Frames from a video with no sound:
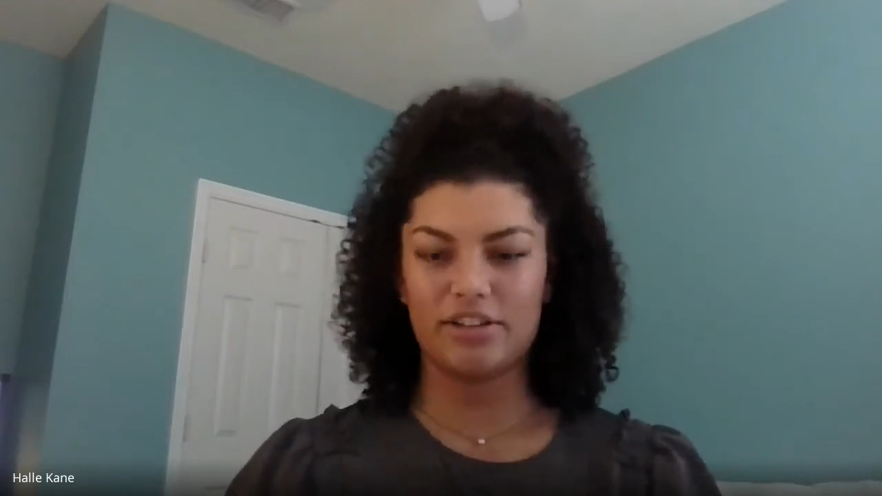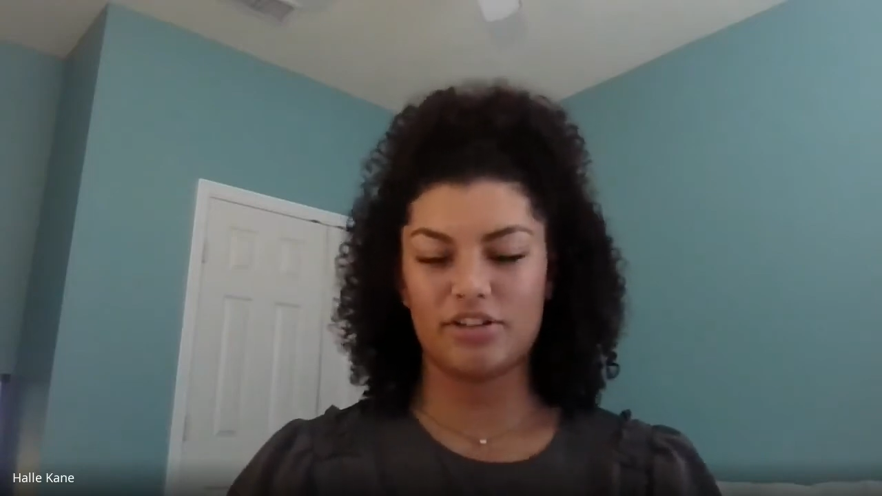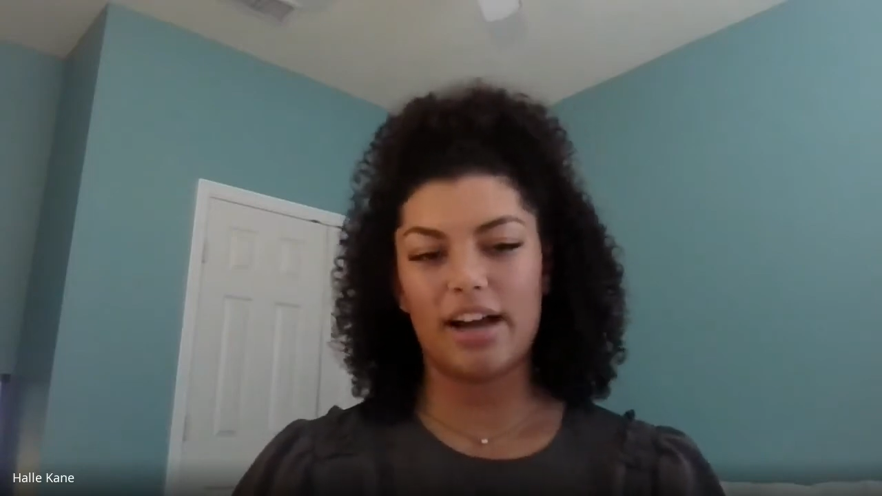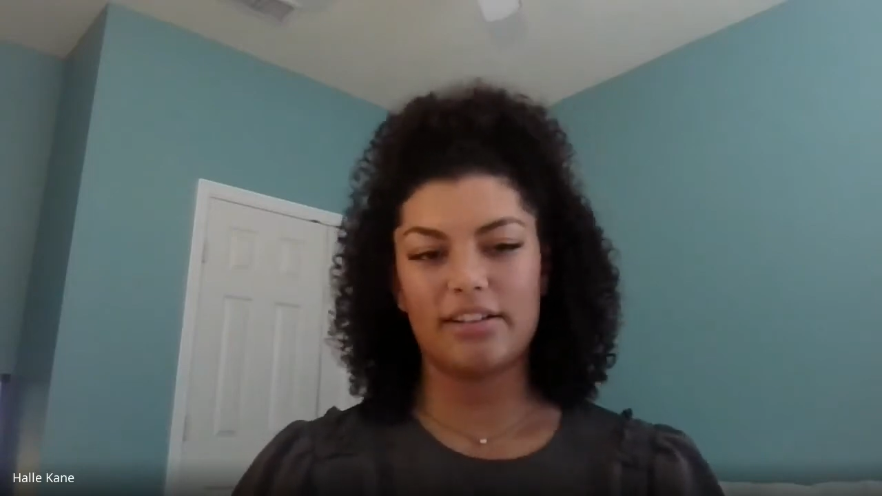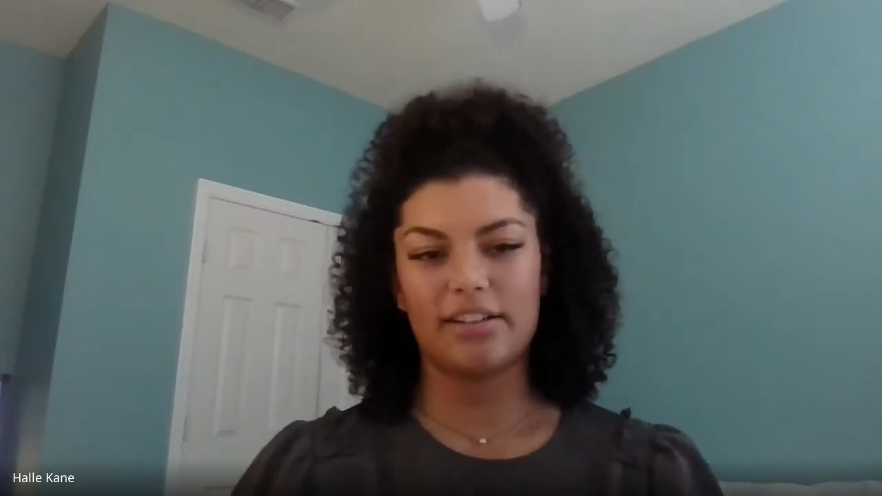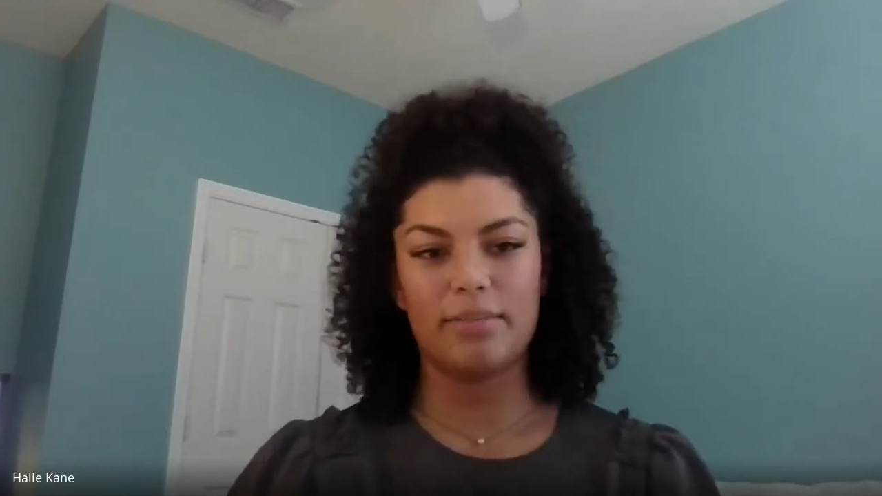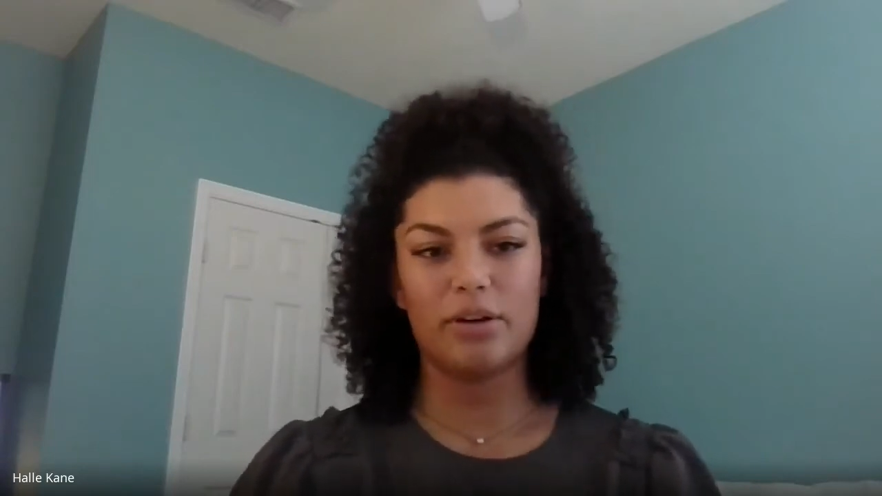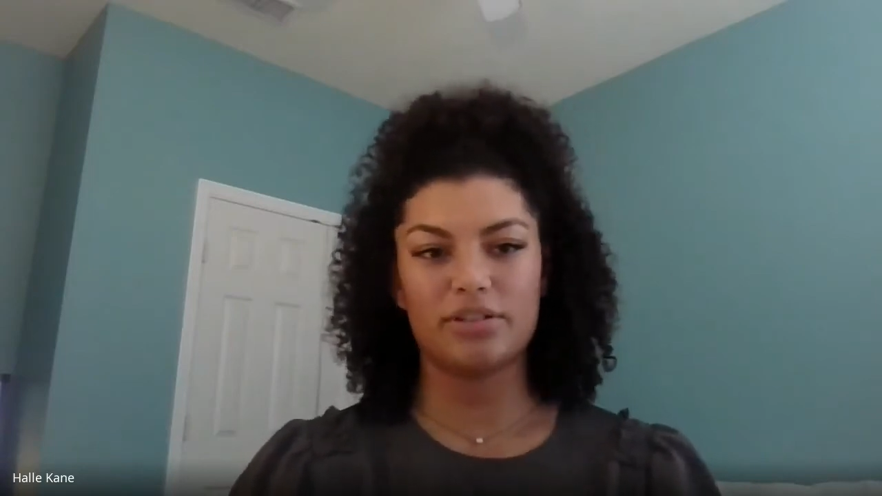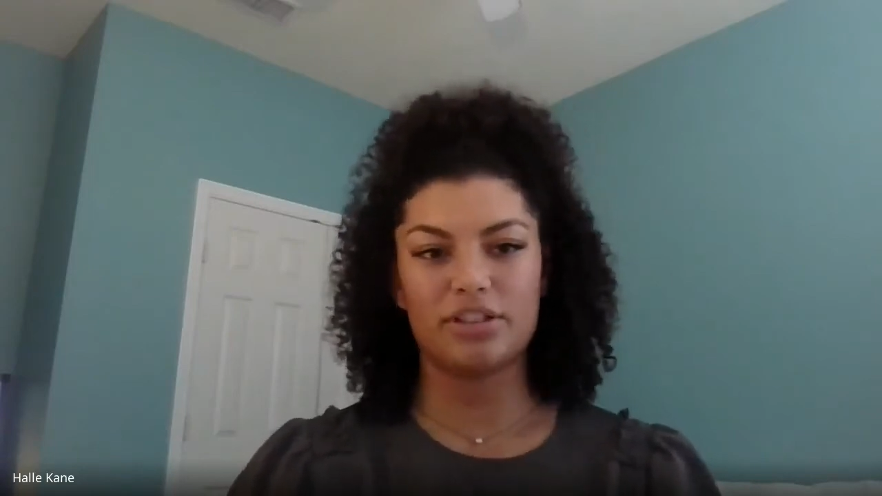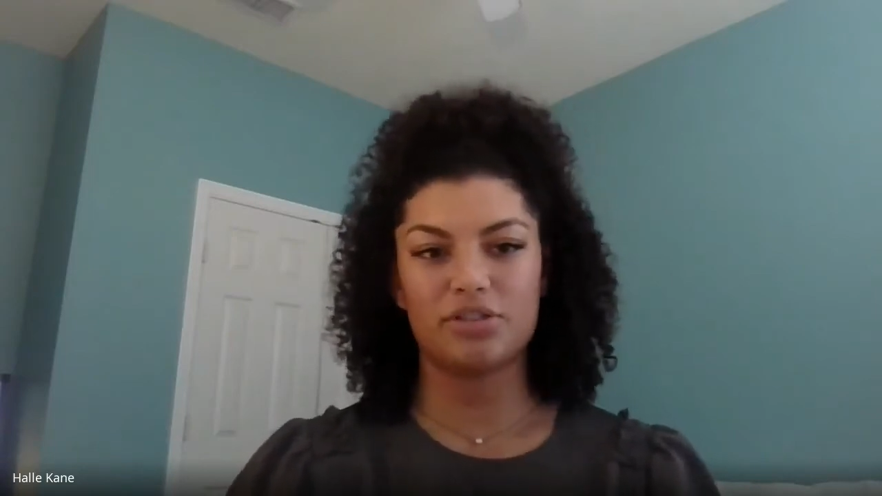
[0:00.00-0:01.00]
directly
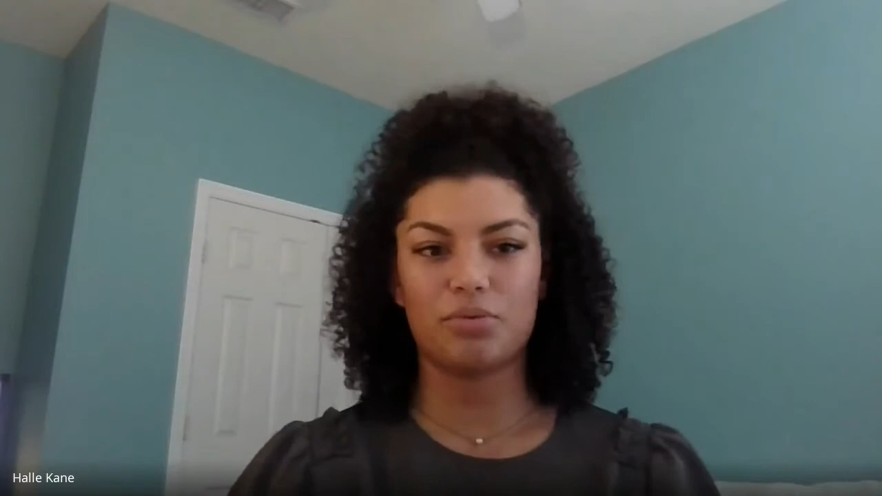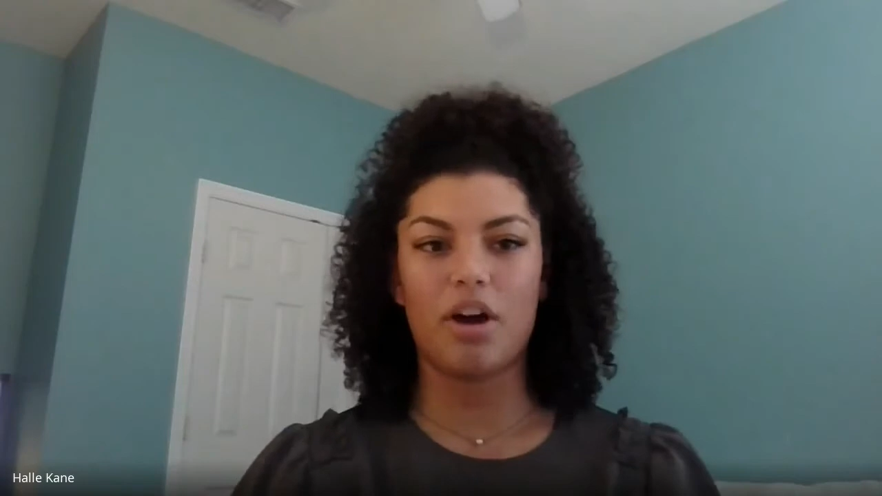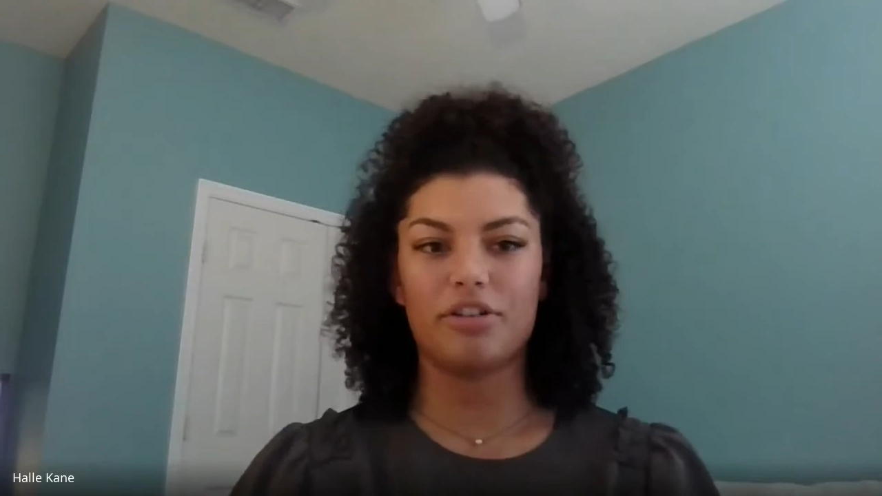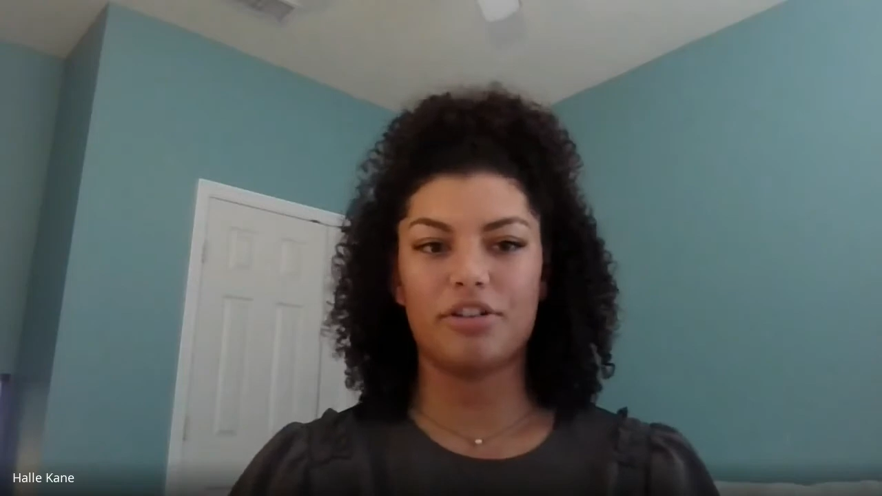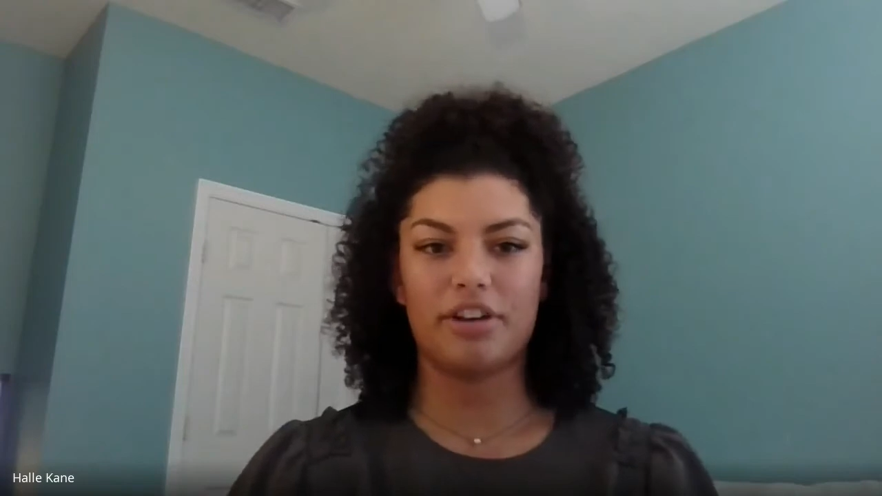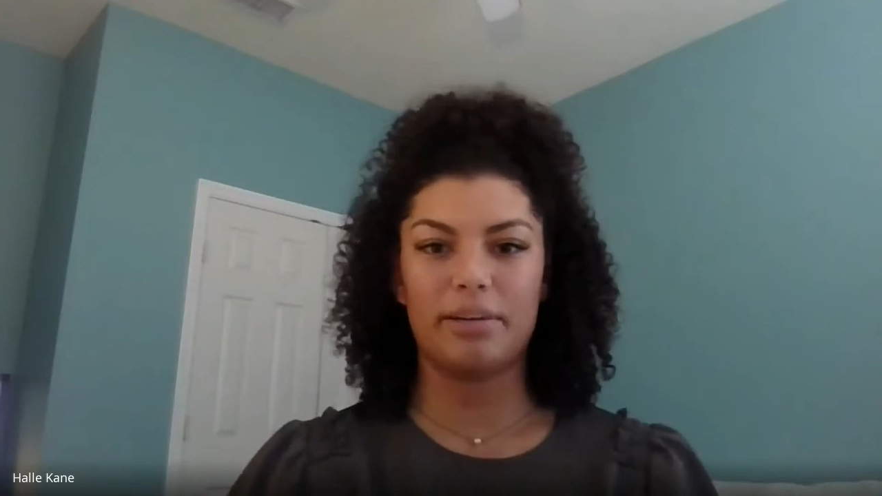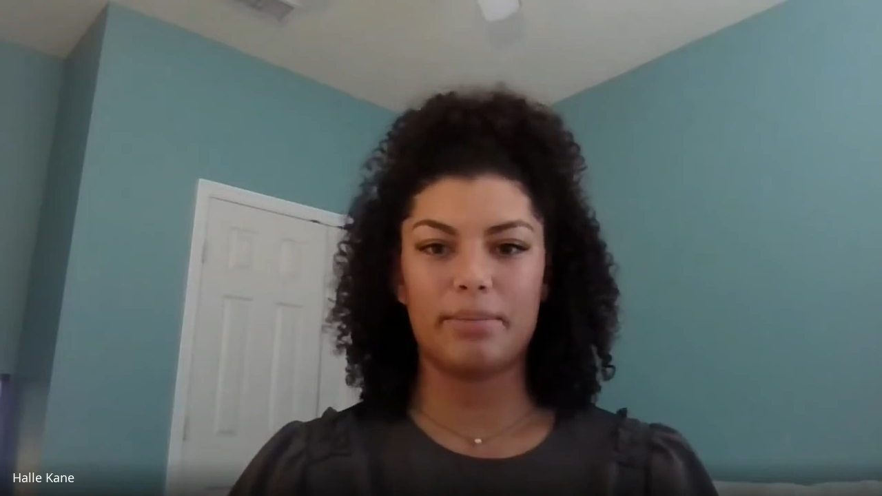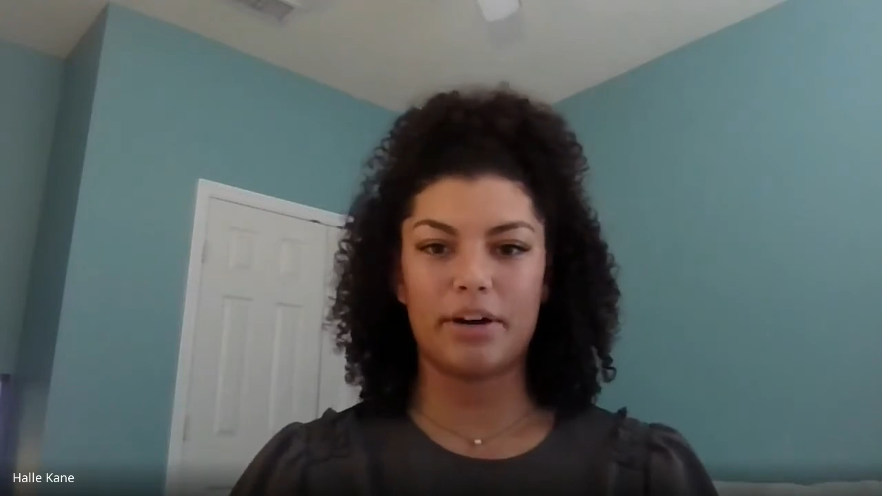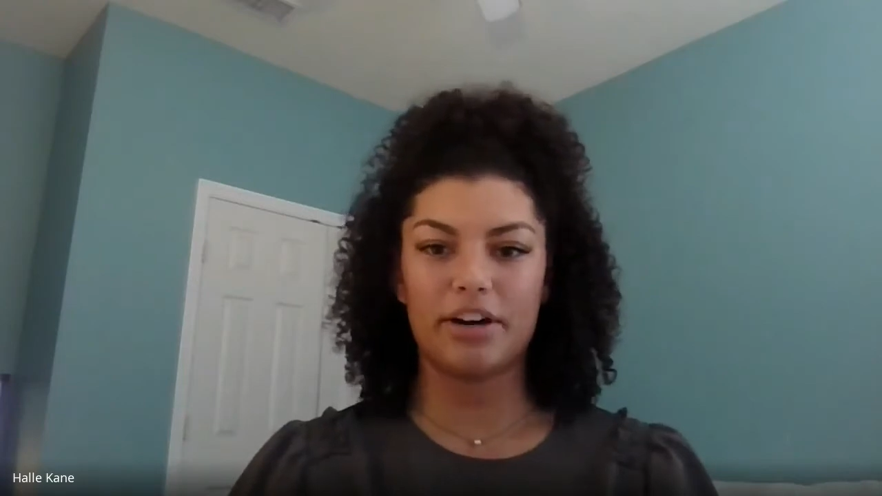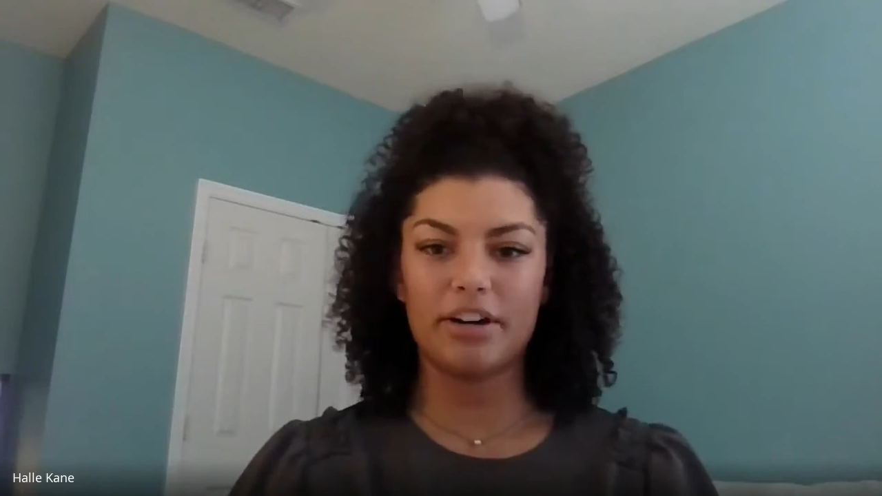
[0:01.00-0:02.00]
most is Ron
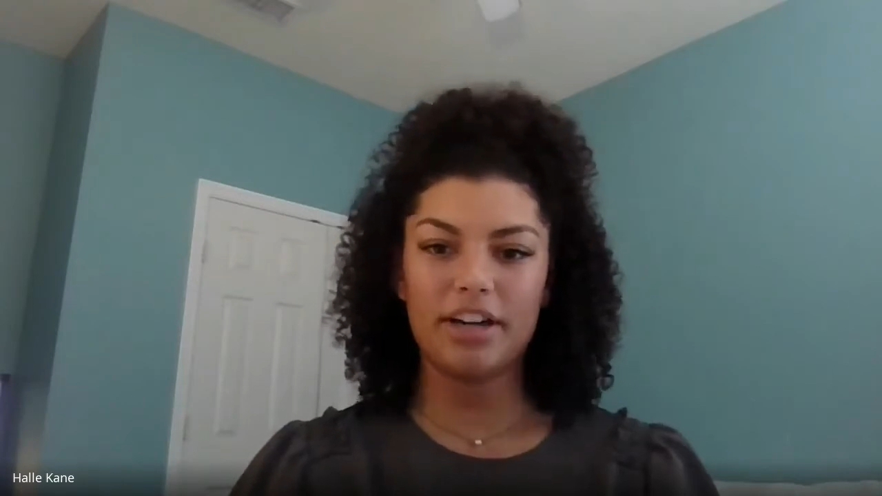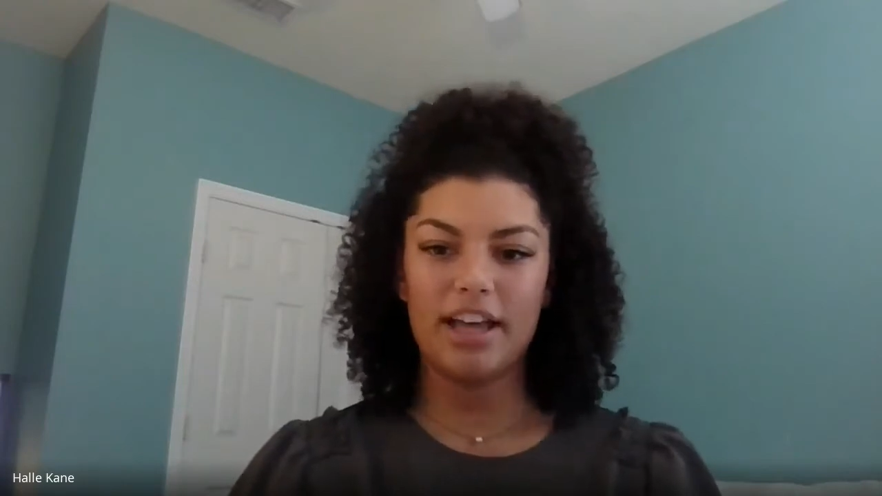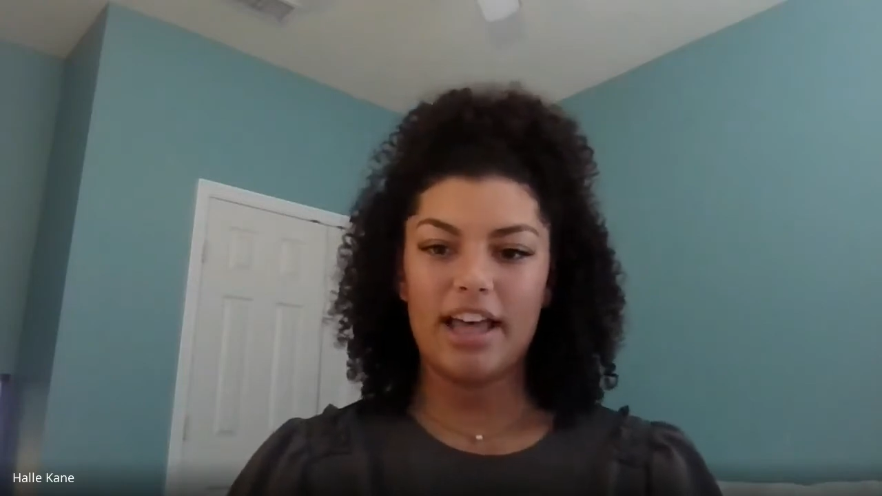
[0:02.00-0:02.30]
Greenberg.